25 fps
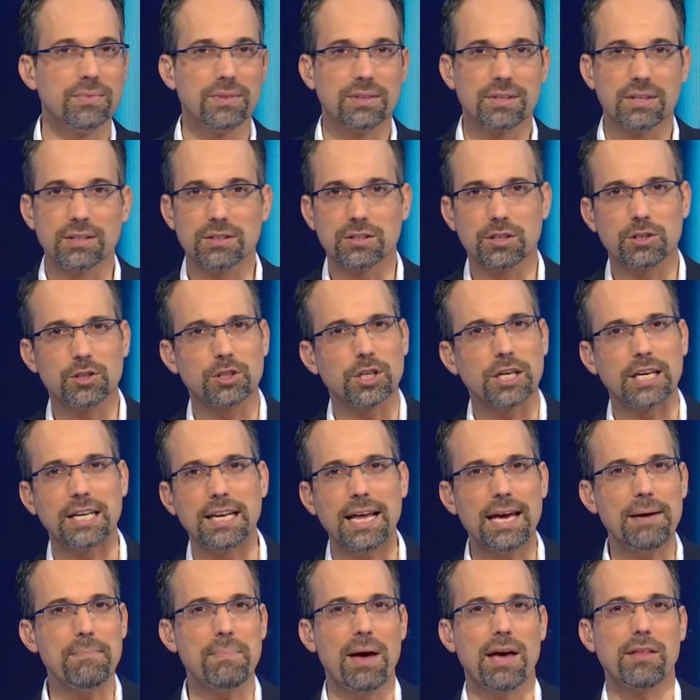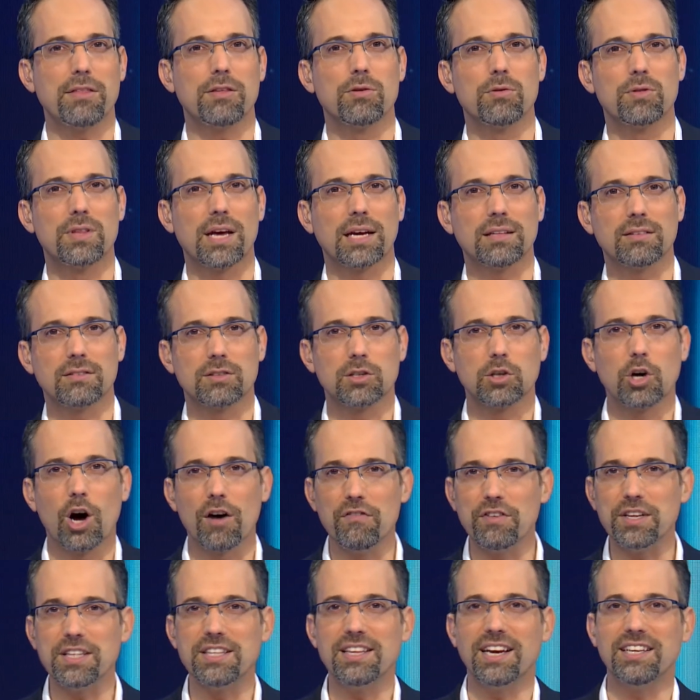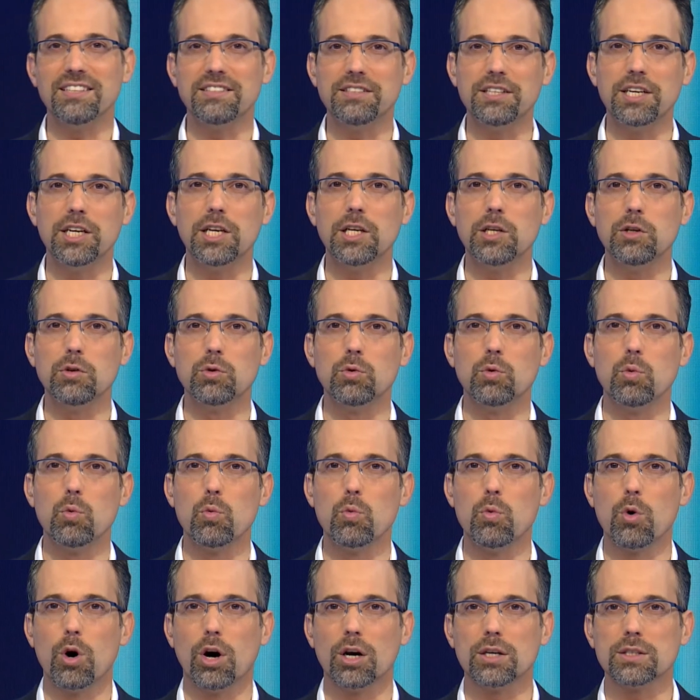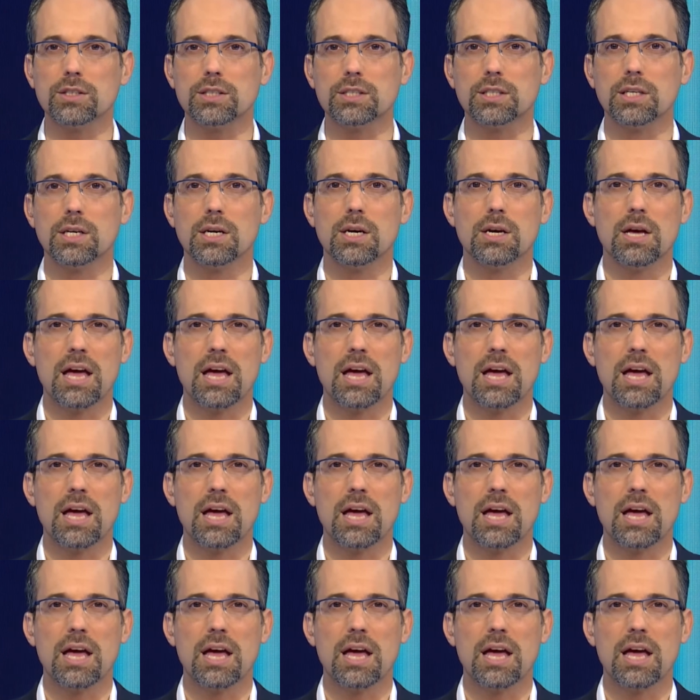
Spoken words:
There's a claim, Matthew, that COVID-19 was